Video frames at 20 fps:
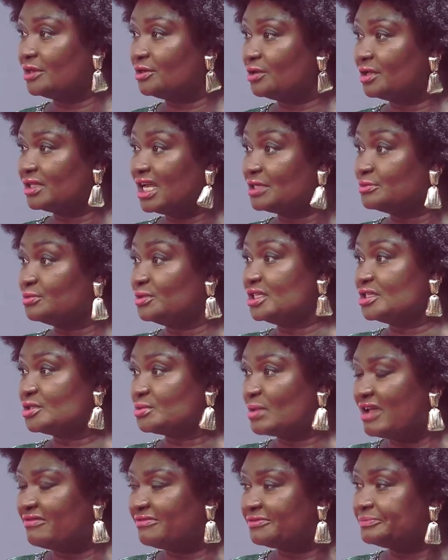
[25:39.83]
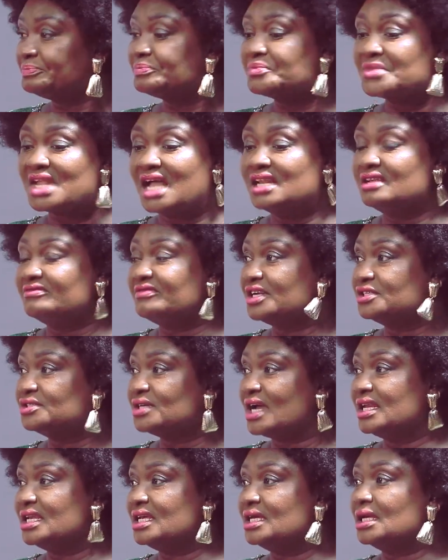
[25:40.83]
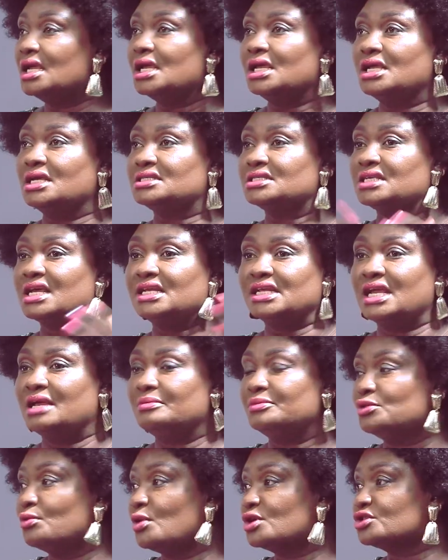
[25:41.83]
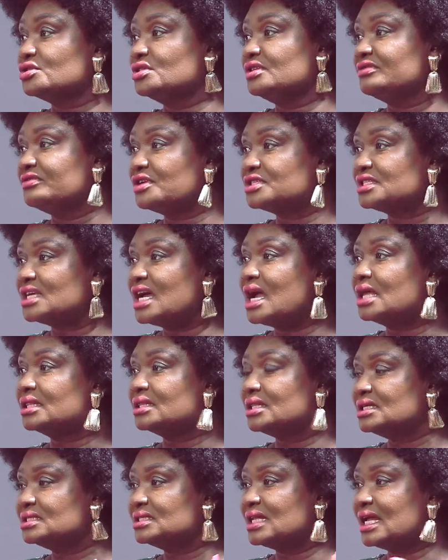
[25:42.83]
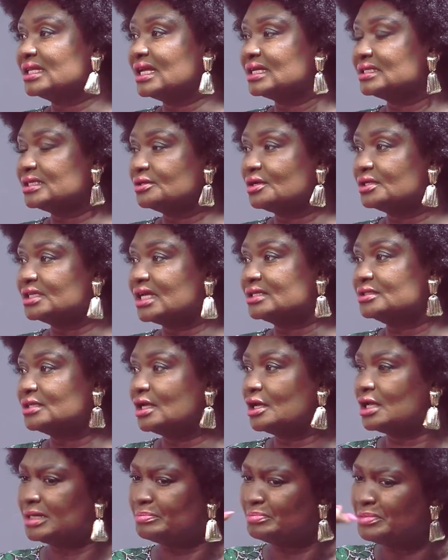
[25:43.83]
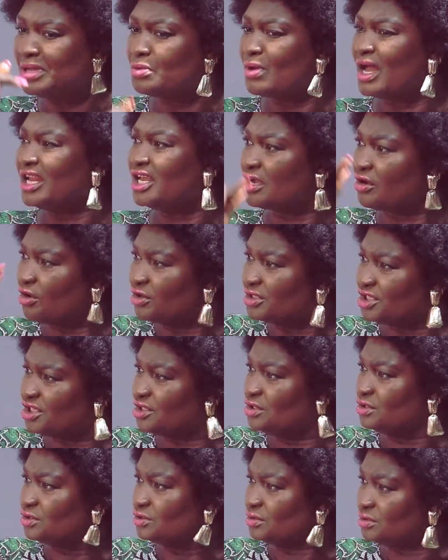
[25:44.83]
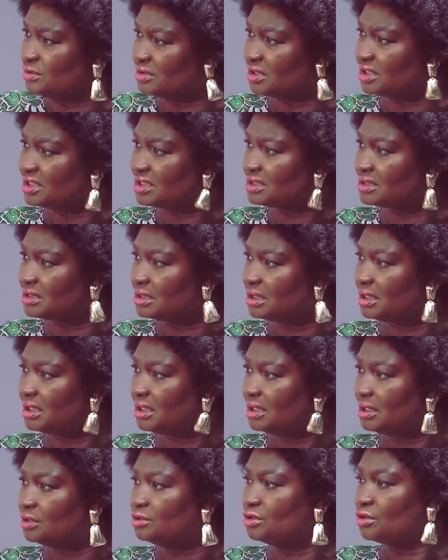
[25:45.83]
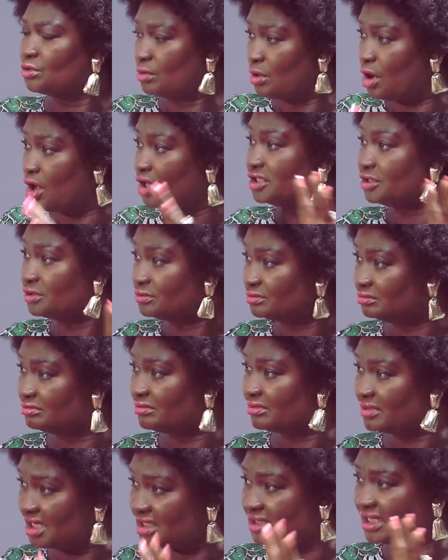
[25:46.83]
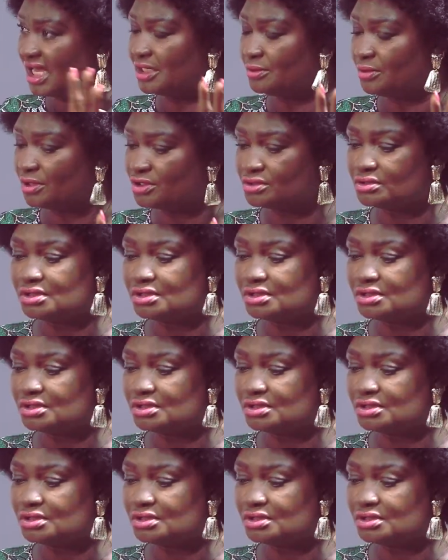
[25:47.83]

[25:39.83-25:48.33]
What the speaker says: and all that with his wife. And eventually he said he wants to divorce her and things like that and all that. Now, meanwhile, he continued to do this. You know, all the thing that he was